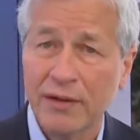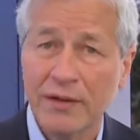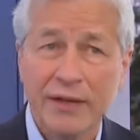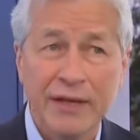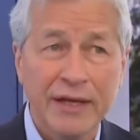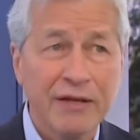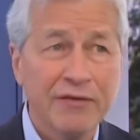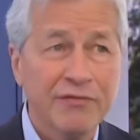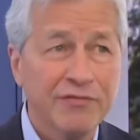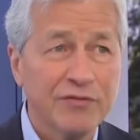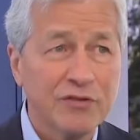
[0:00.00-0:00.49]

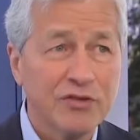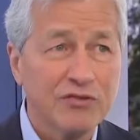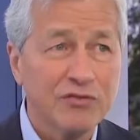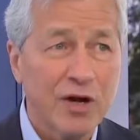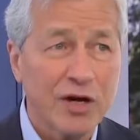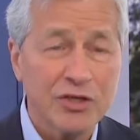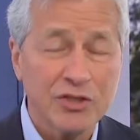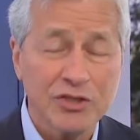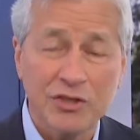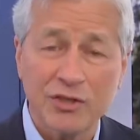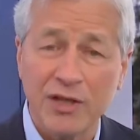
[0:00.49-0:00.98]

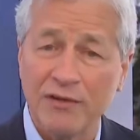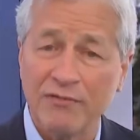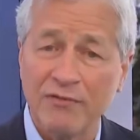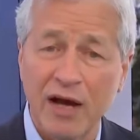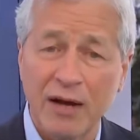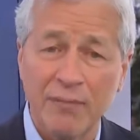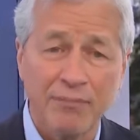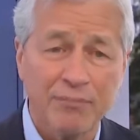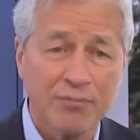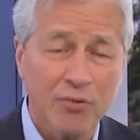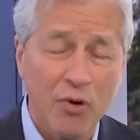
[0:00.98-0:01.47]
Infrastructure, they've
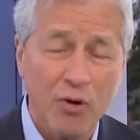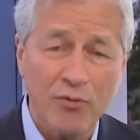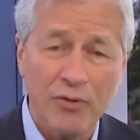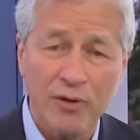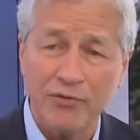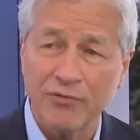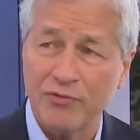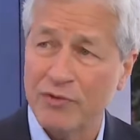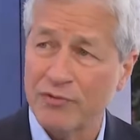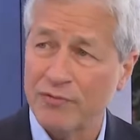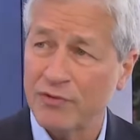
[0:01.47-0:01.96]
got
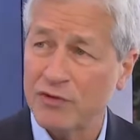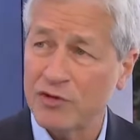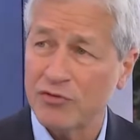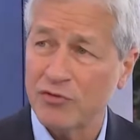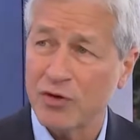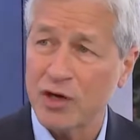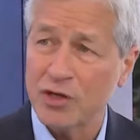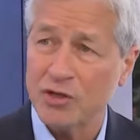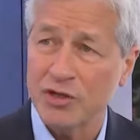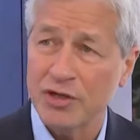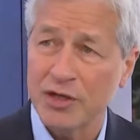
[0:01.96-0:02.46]
programs for
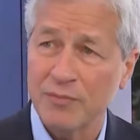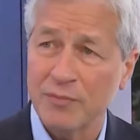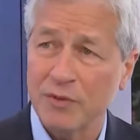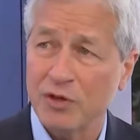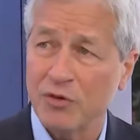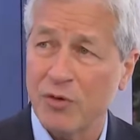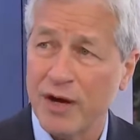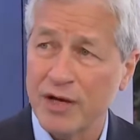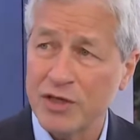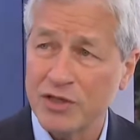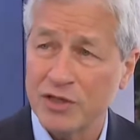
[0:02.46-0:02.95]
infrastructure and
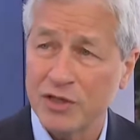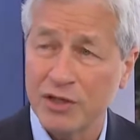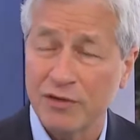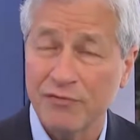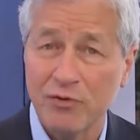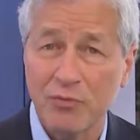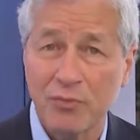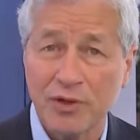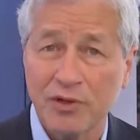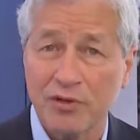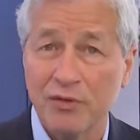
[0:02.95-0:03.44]
immigration. If
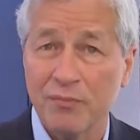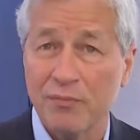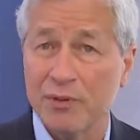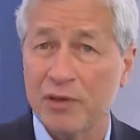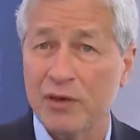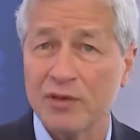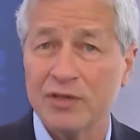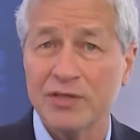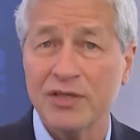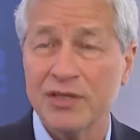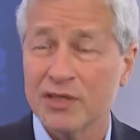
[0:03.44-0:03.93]
you went to the
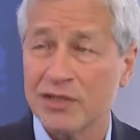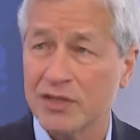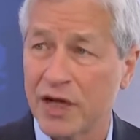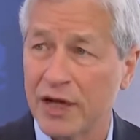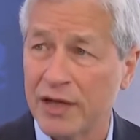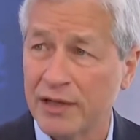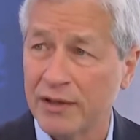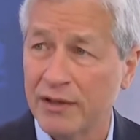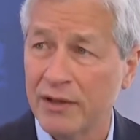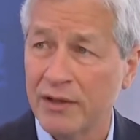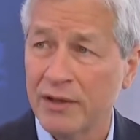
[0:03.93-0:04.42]
BRT
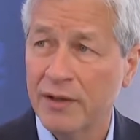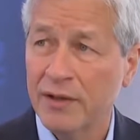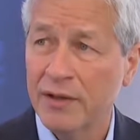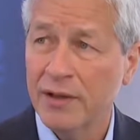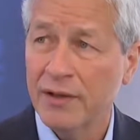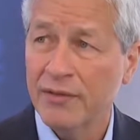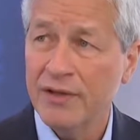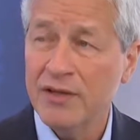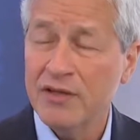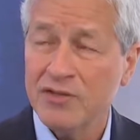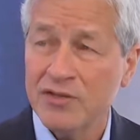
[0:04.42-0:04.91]
site,
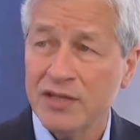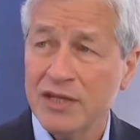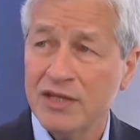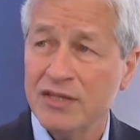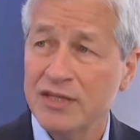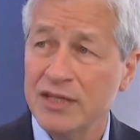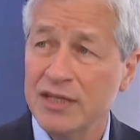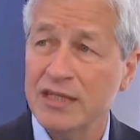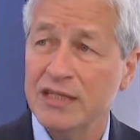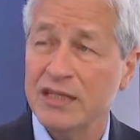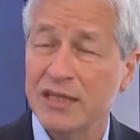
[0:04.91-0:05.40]
these things
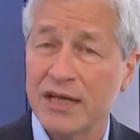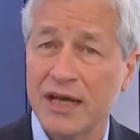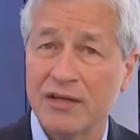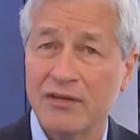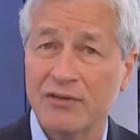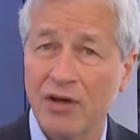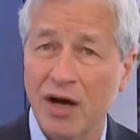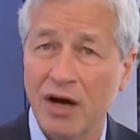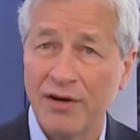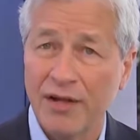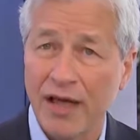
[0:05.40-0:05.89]
need to
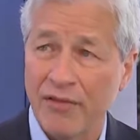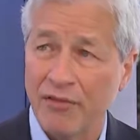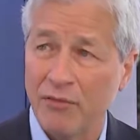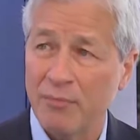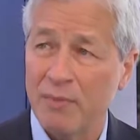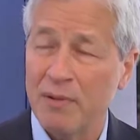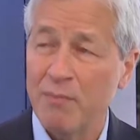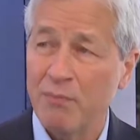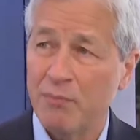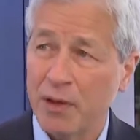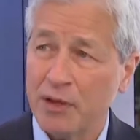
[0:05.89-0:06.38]
get done, and they'll
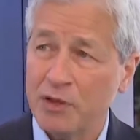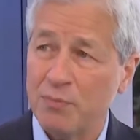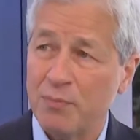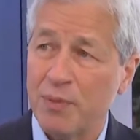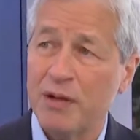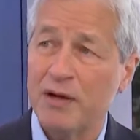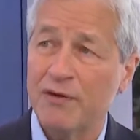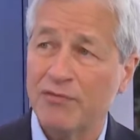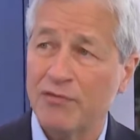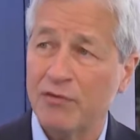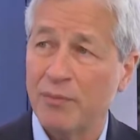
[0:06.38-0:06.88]
be much
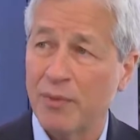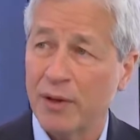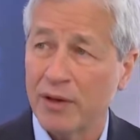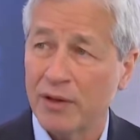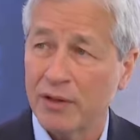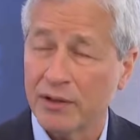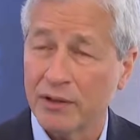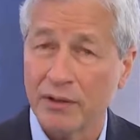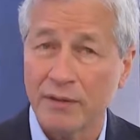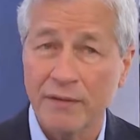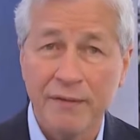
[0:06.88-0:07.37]
better for
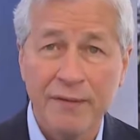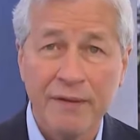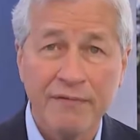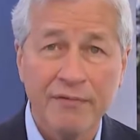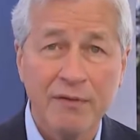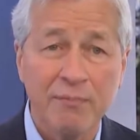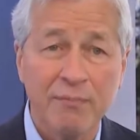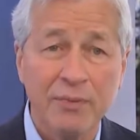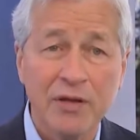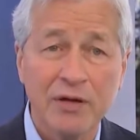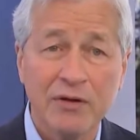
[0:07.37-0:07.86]
America.
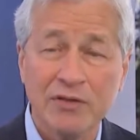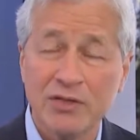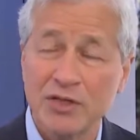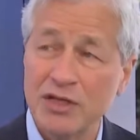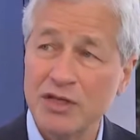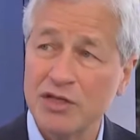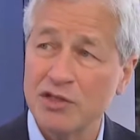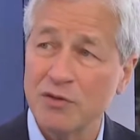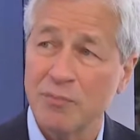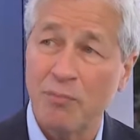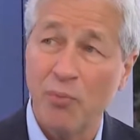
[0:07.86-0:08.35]
The
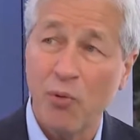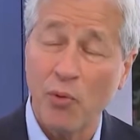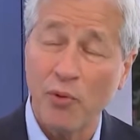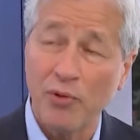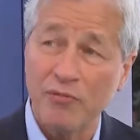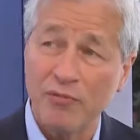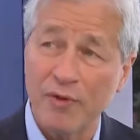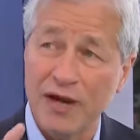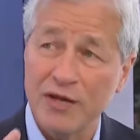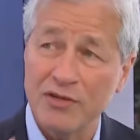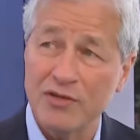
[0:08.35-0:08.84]
BRT
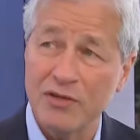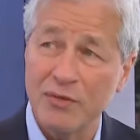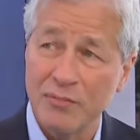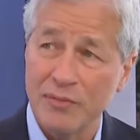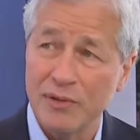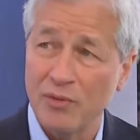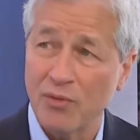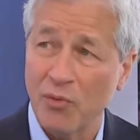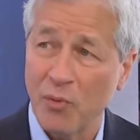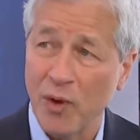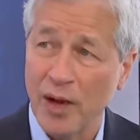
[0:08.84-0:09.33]
supported raising the
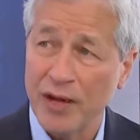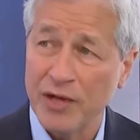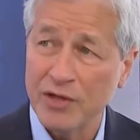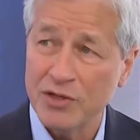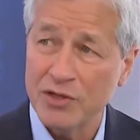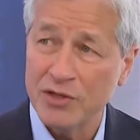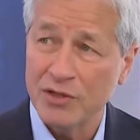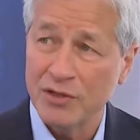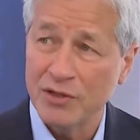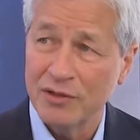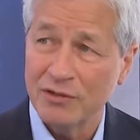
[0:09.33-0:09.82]
minimum
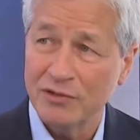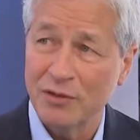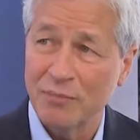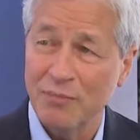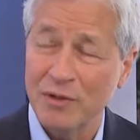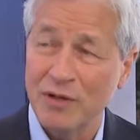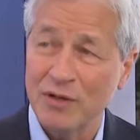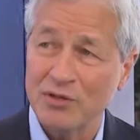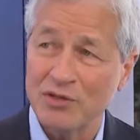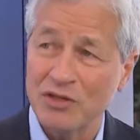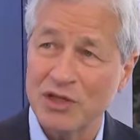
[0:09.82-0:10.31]
wage. The
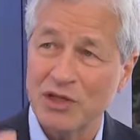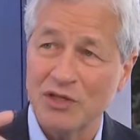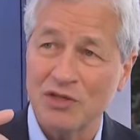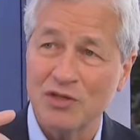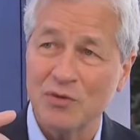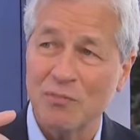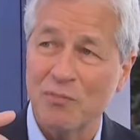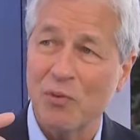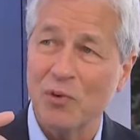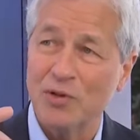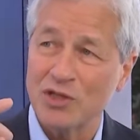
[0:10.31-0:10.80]
BRT
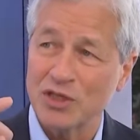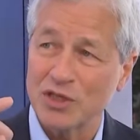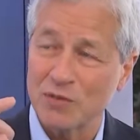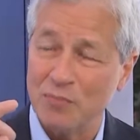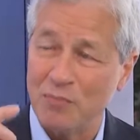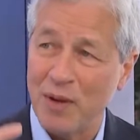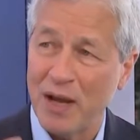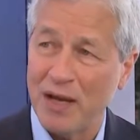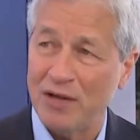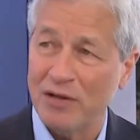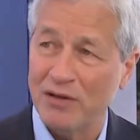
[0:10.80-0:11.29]
supports
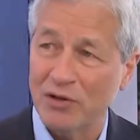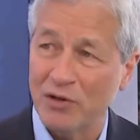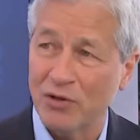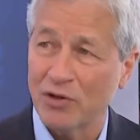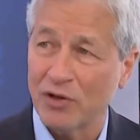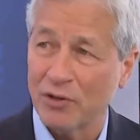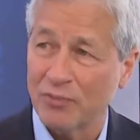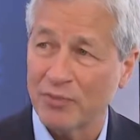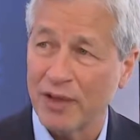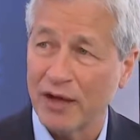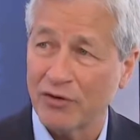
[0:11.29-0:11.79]
expanding the
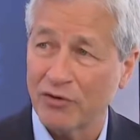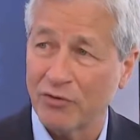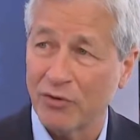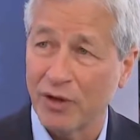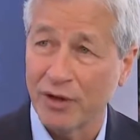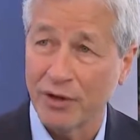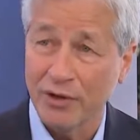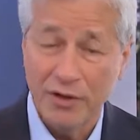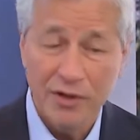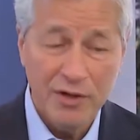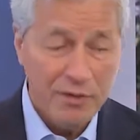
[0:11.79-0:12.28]
earned income tax
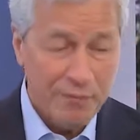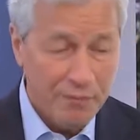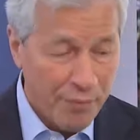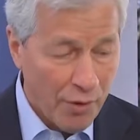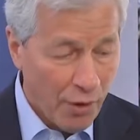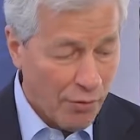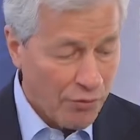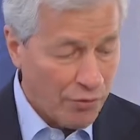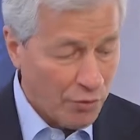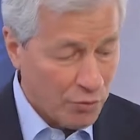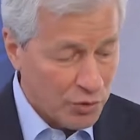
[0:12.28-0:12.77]
credit,
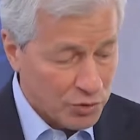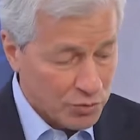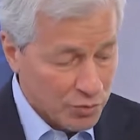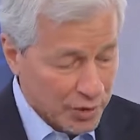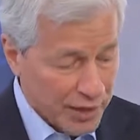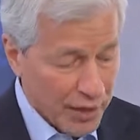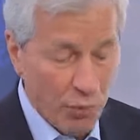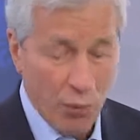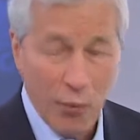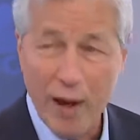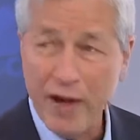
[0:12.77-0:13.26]
both of which would
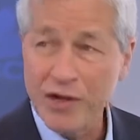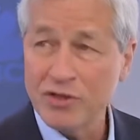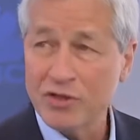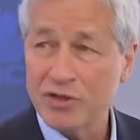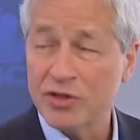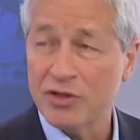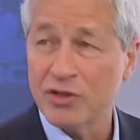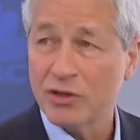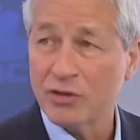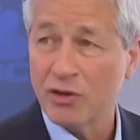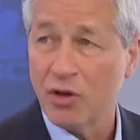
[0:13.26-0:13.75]
get wages
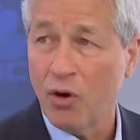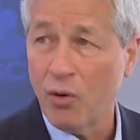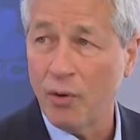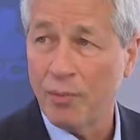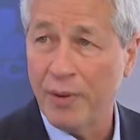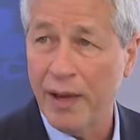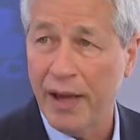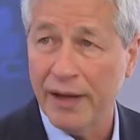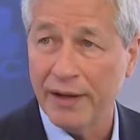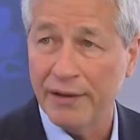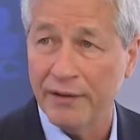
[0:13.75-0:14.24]
to the lower
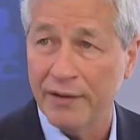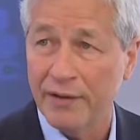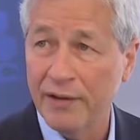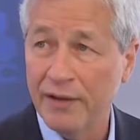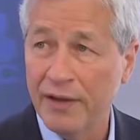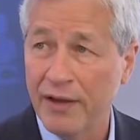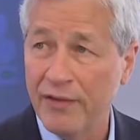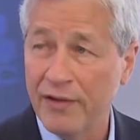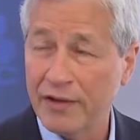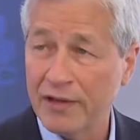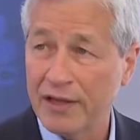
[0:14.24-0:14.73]
paid,
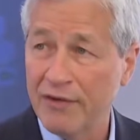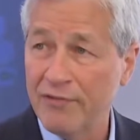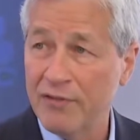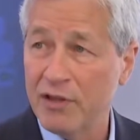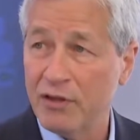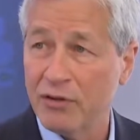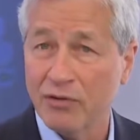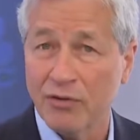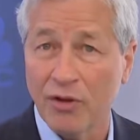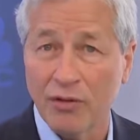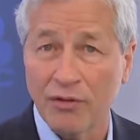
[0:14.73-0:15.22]
and then
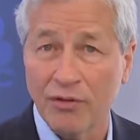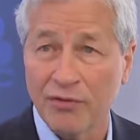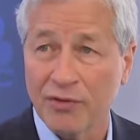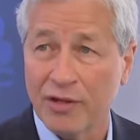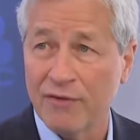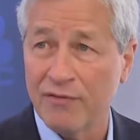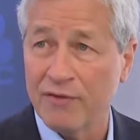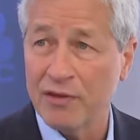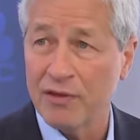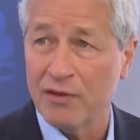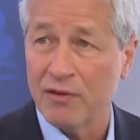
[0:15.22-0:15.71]

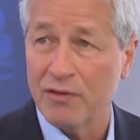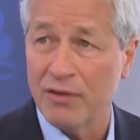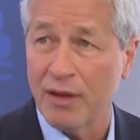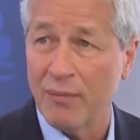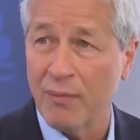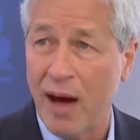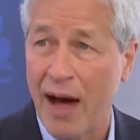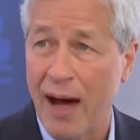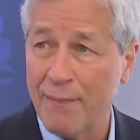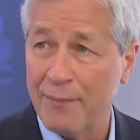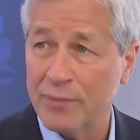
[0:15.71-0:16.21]
giving
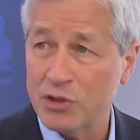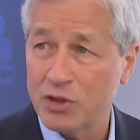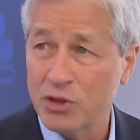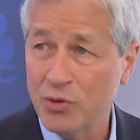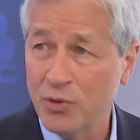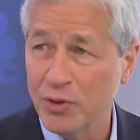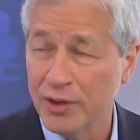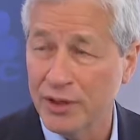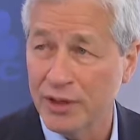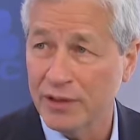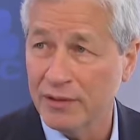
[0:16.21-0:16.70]
them
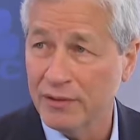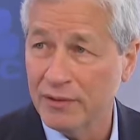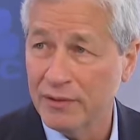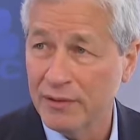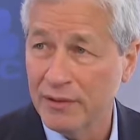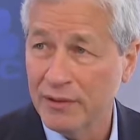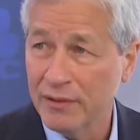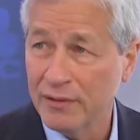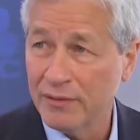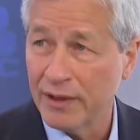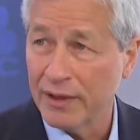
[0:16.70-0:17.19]
opportunity,
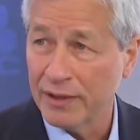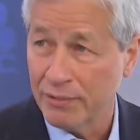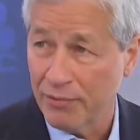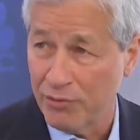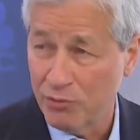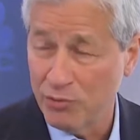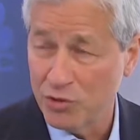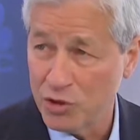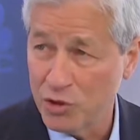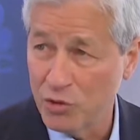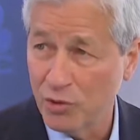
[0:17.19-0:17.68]
like
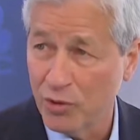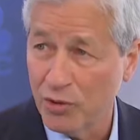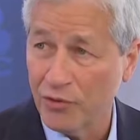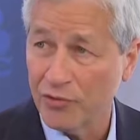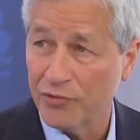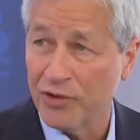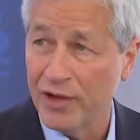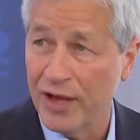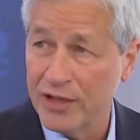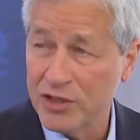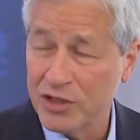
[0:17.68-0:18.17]
through
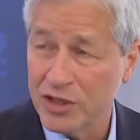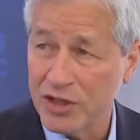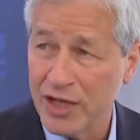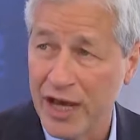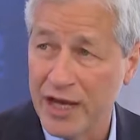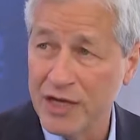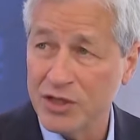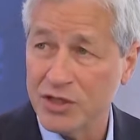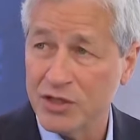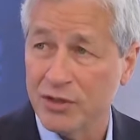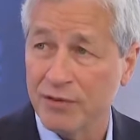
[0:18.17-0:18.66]
schools and
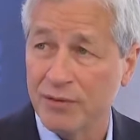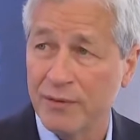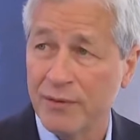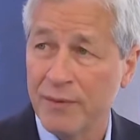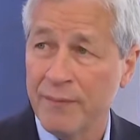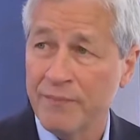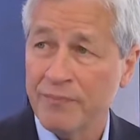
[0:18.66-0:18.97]
education.